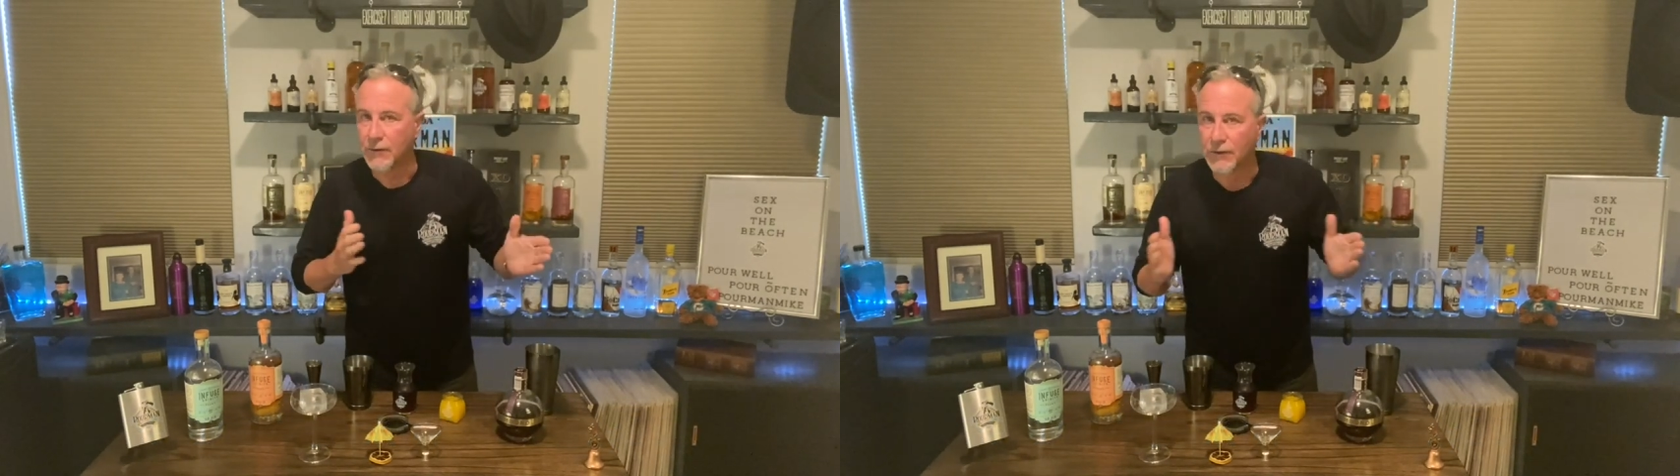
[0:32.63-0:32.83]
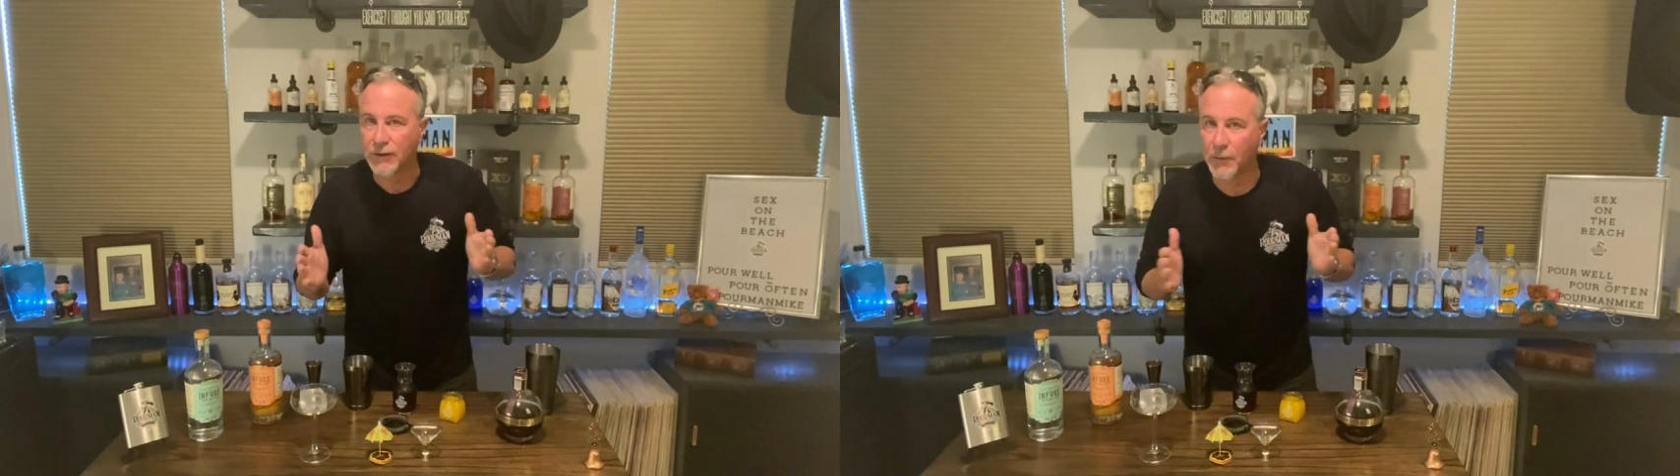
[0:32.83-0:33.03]

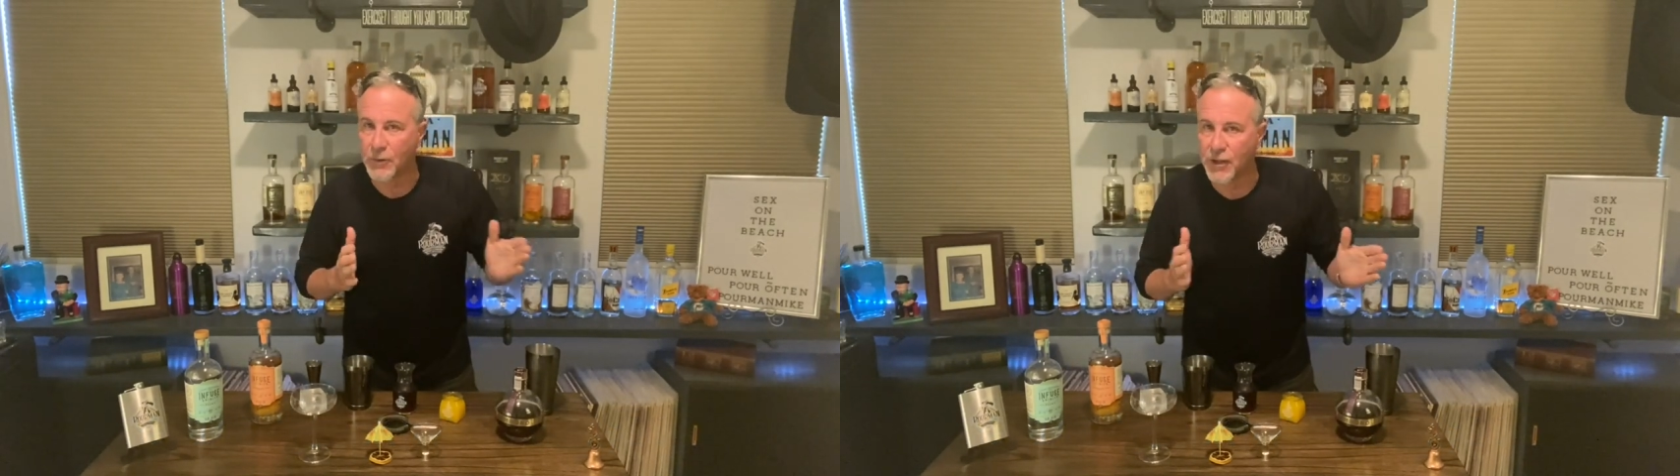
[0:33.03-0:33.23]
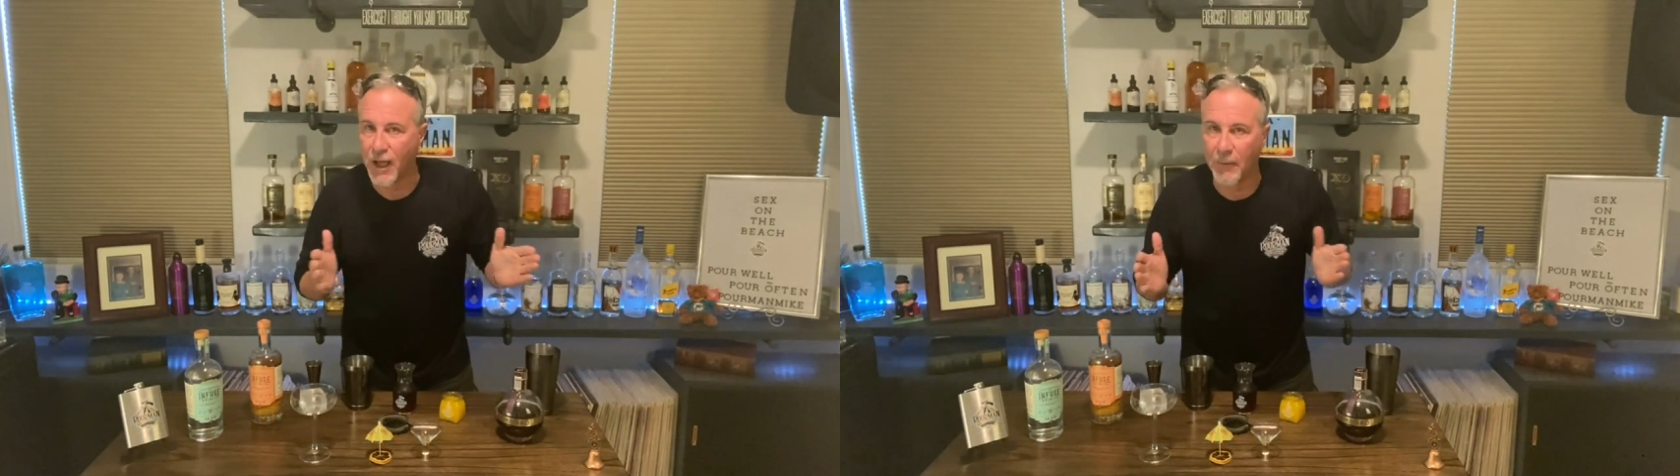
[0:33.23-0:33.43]

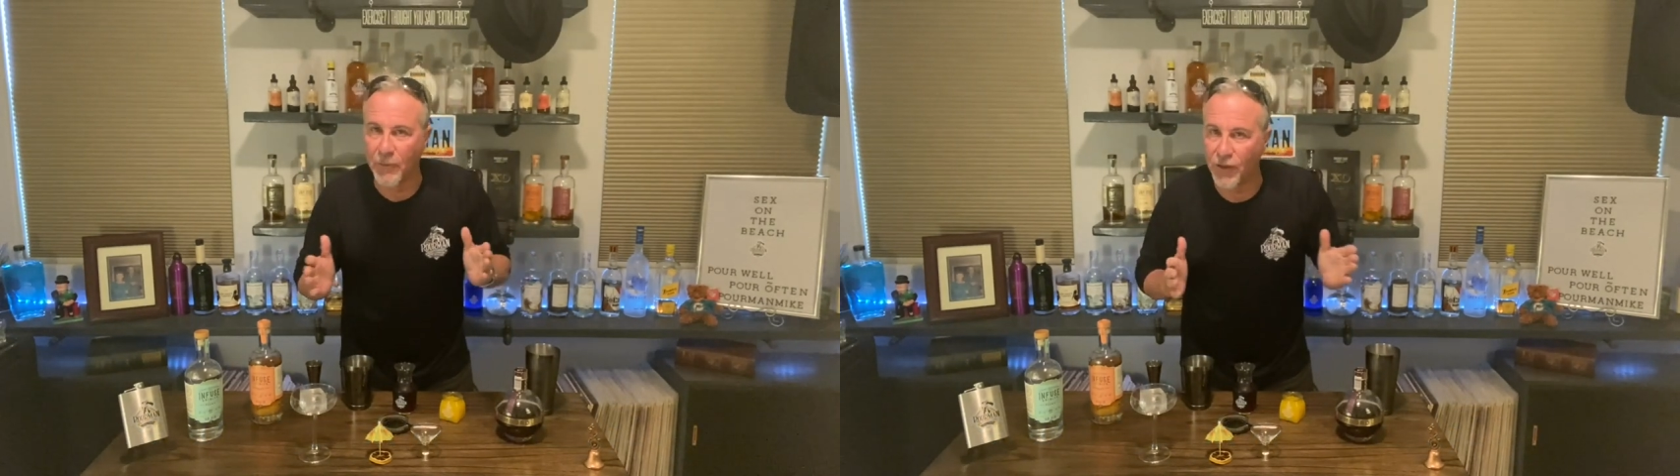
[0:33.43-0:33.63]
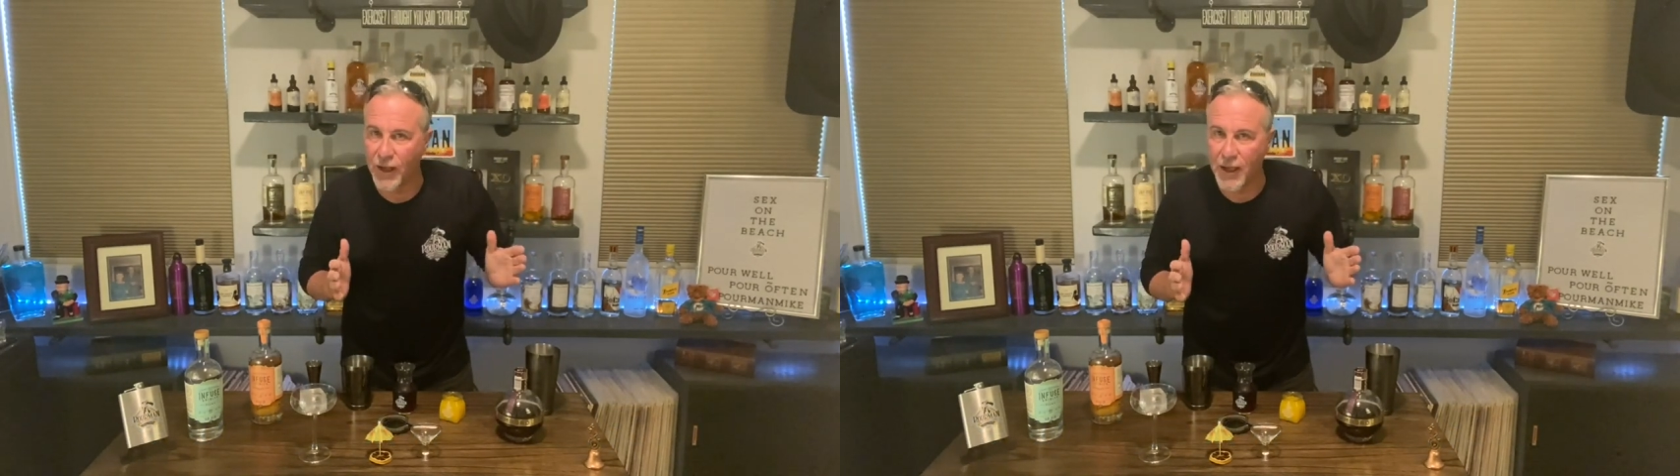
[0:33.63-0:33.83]
summertime
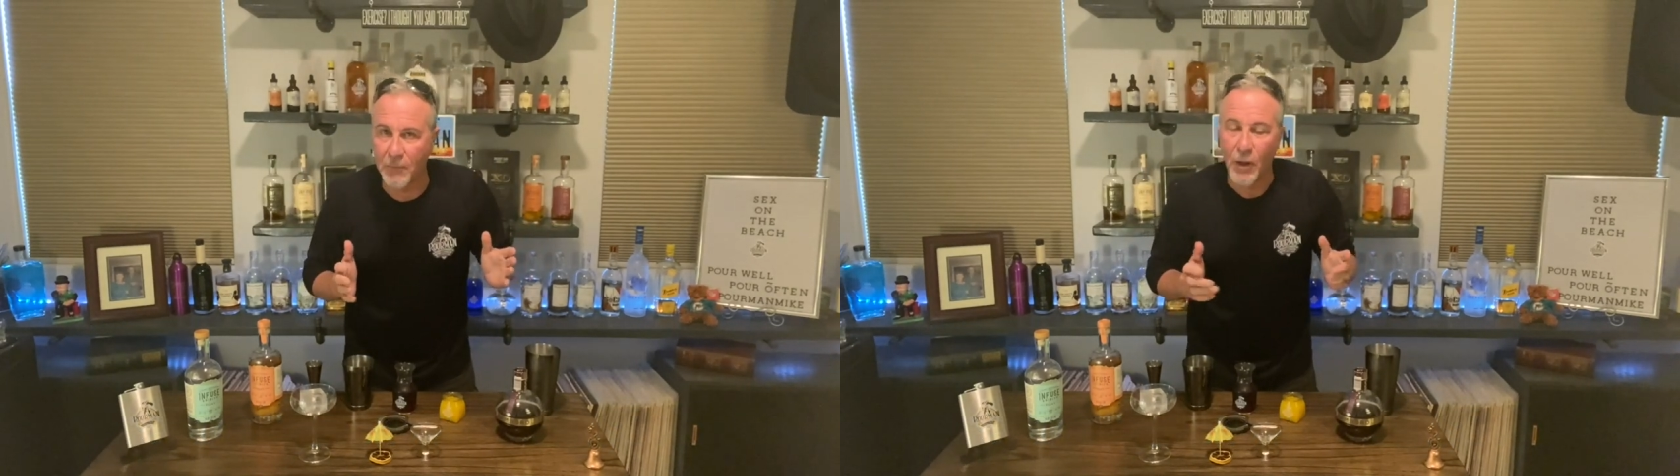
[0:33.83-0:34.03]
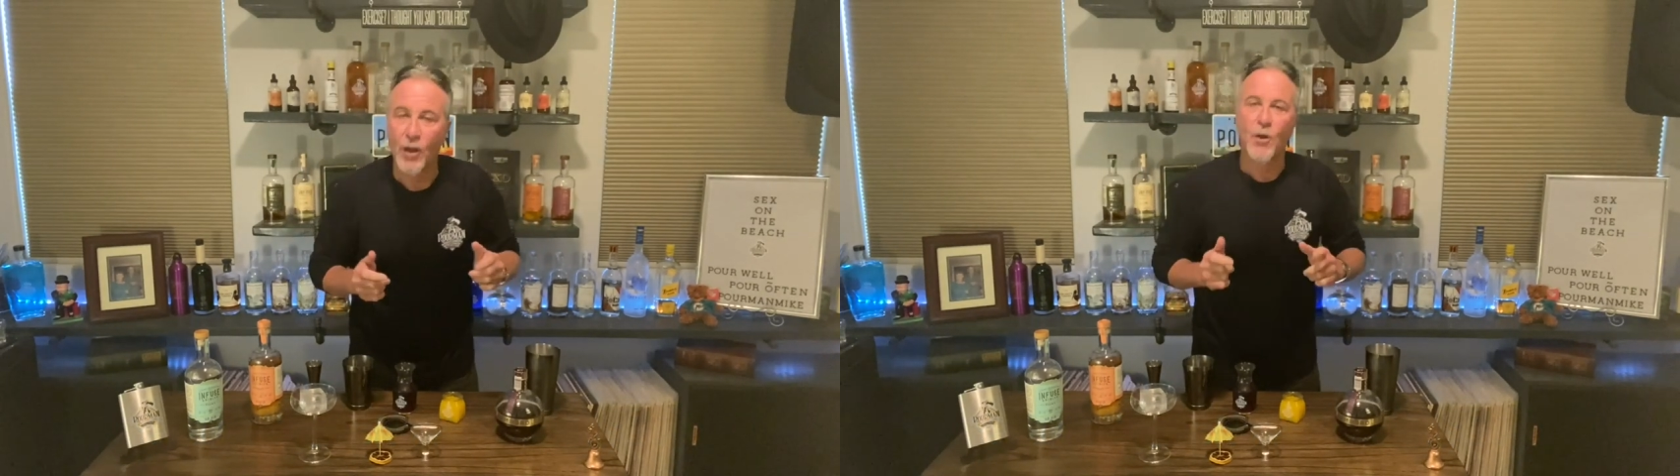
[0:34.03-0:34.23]
theme,